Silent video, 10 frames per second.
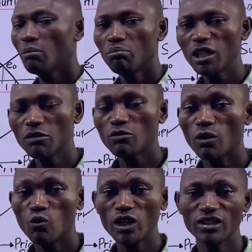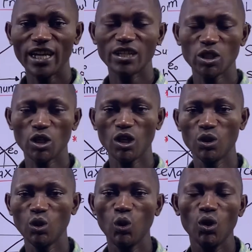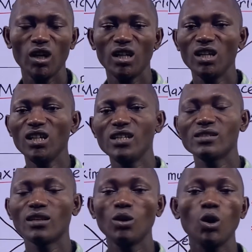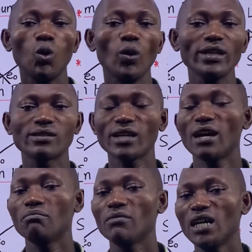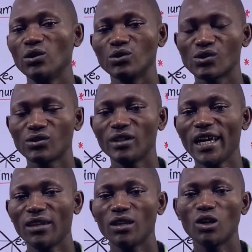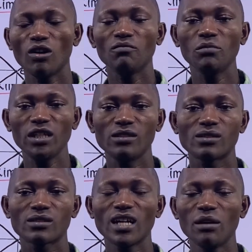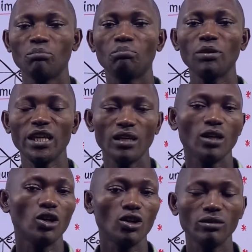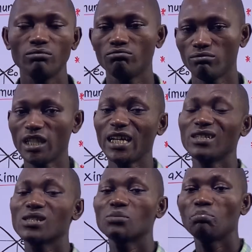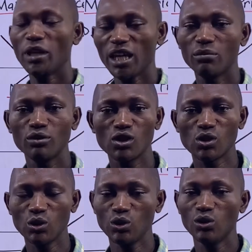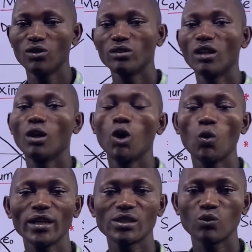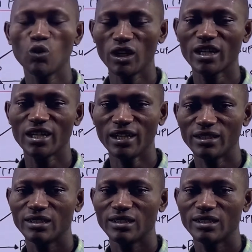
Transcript: Minimum wage, like you all know, is the lowest amount that the government can pay or that is payable to the lowest worker